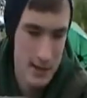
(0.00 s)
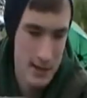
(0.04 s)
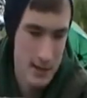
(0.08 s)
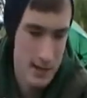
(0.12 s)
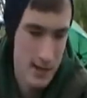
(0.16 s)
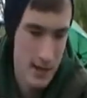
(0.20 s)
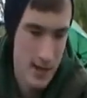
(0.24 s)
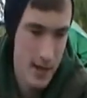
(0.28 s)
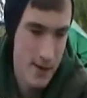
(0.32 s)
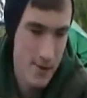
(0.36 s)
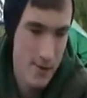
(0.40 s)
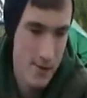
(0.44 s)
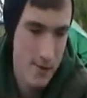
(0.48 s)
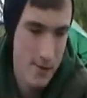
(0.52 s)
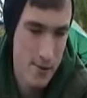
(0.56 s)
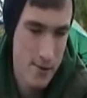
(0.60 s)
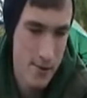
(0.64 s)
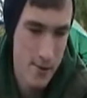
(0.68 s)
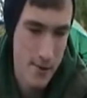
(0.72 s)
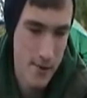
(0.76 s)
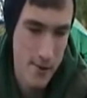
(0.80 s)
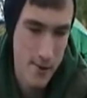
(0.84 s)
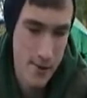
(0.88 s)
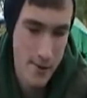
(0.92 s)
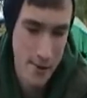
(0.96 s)
its tail
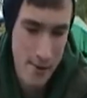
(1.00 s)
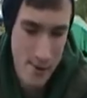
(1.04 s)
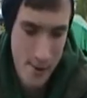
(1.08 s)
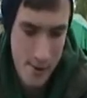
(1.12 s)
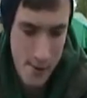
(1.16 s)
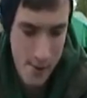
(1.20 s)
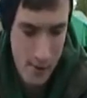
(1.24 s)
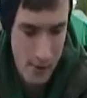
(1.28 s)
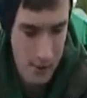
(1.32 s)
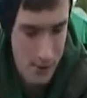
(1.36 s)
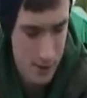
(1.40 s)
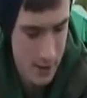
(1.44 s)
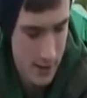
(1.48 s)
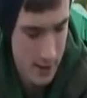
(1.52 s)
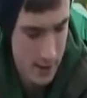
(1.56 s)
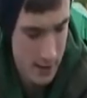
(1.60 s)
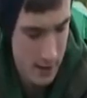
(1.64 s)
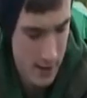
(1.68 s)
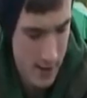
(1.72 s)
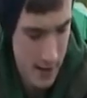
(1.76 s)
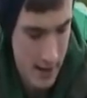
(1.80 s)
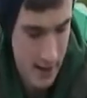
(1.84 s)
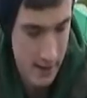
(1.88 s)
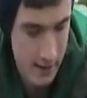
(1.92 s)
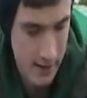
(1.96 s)
down
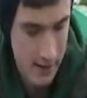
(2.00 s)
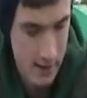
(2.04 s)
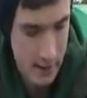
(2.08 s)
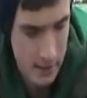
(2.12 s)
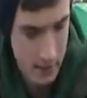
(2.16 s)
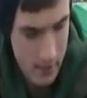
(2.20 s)
the end.